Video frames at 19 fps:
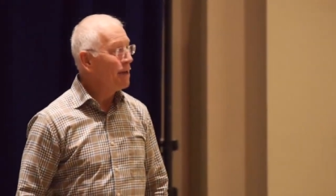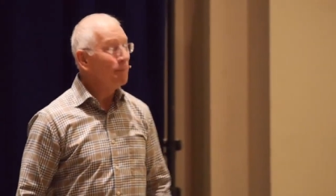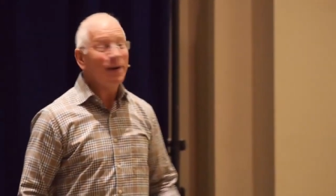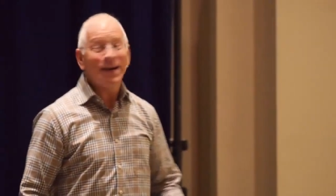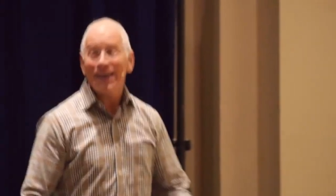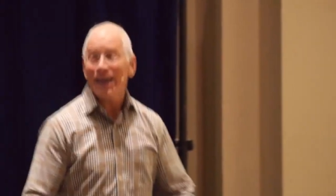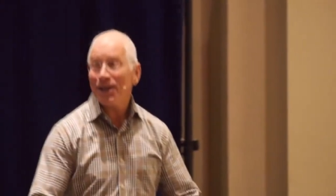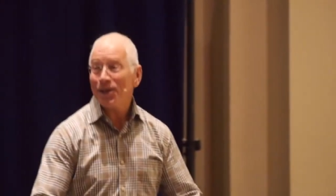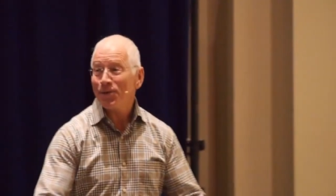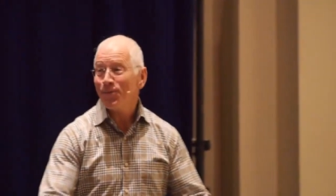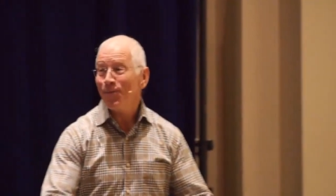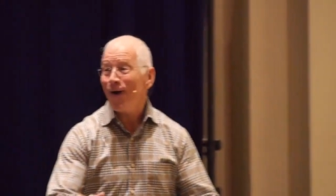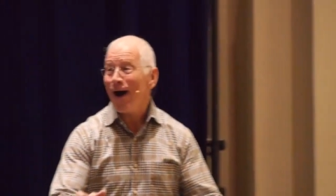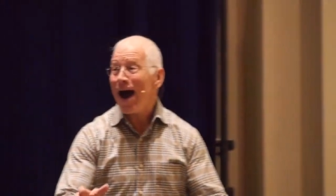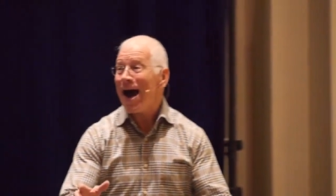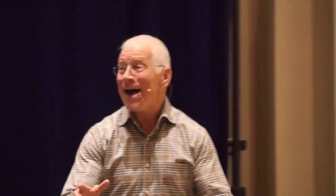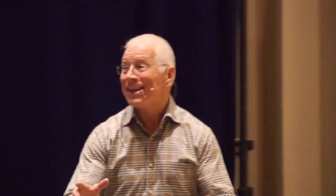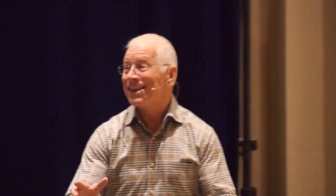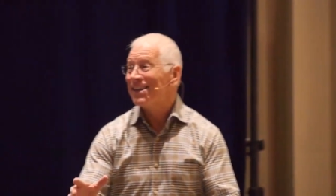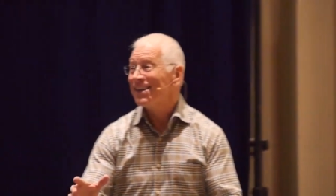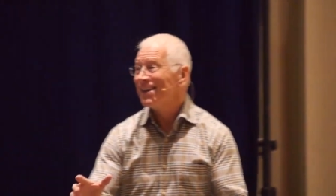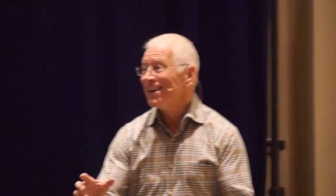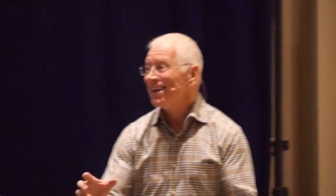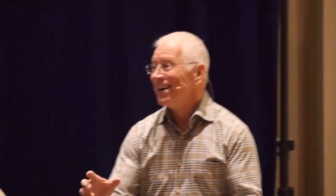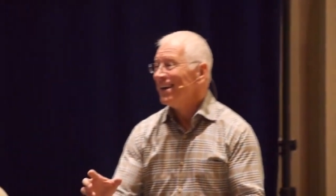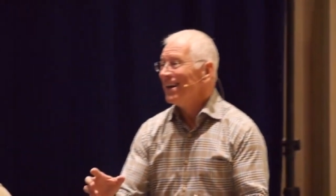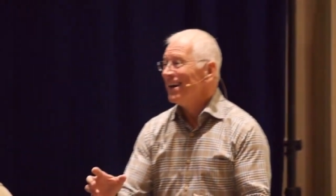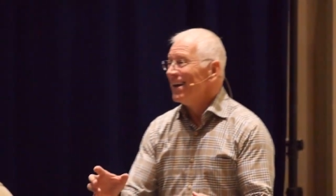But guess what?
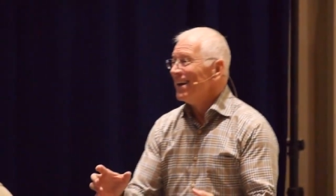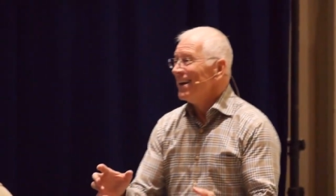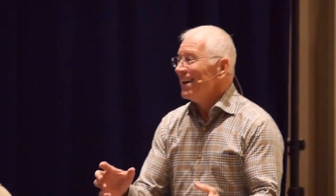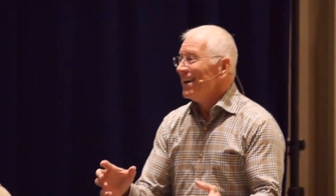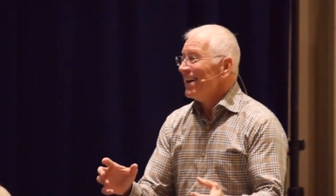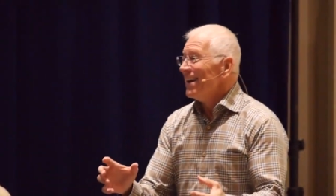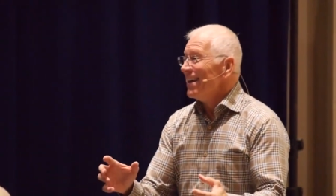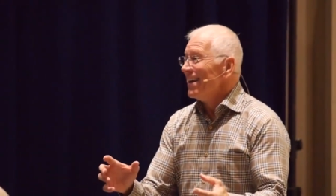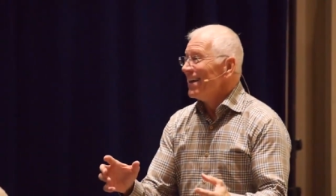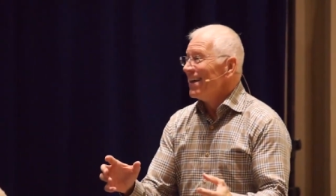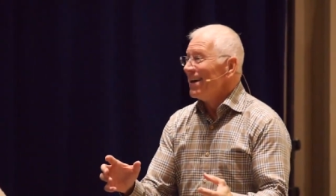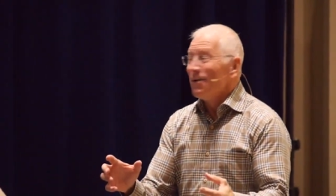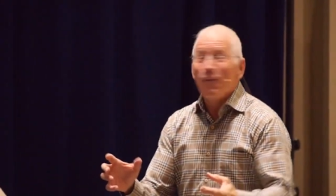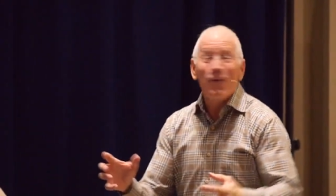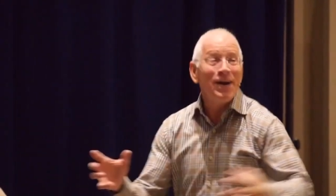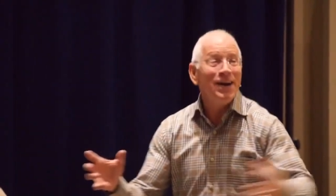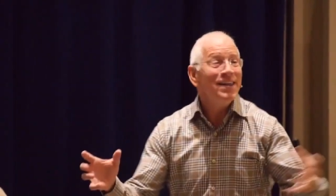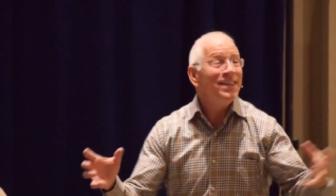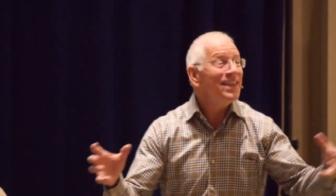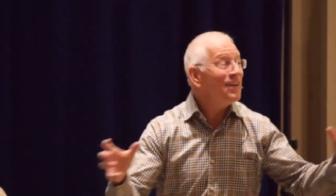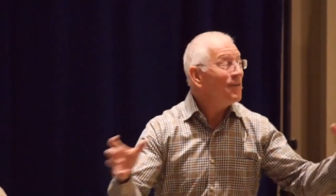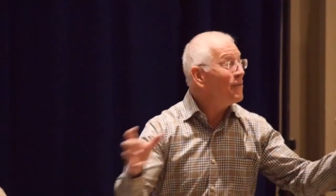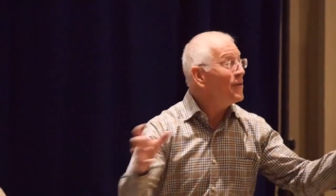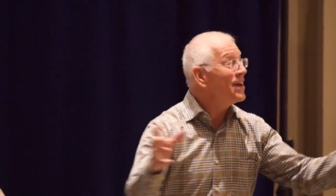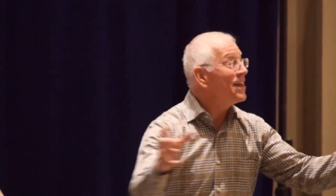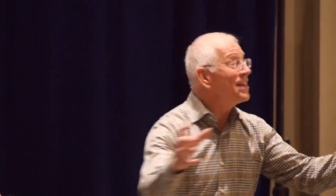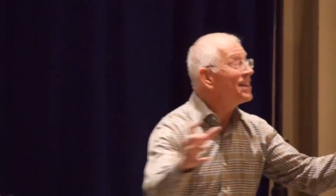Where, did they, where